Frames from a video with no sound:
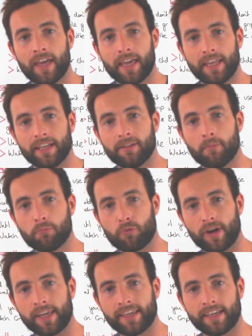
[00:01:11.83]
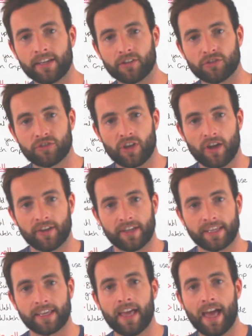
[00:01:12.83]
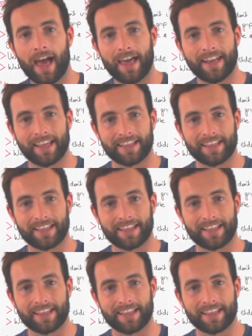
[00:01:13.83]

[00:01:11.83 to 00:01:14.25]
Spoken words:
in braking, turning and